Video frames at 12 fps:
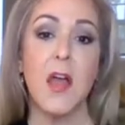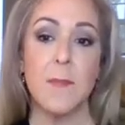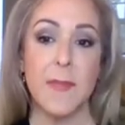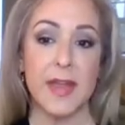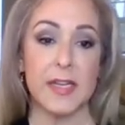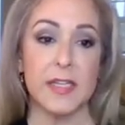
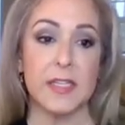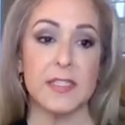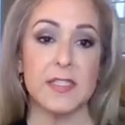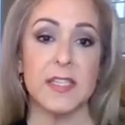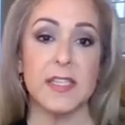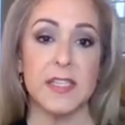
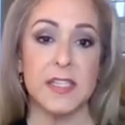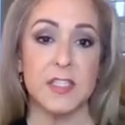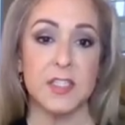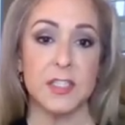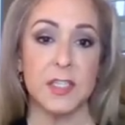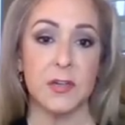maintenance, and
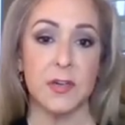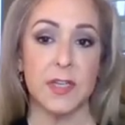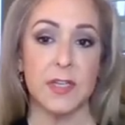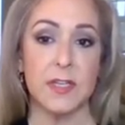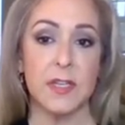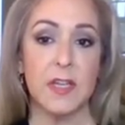
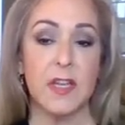engineering.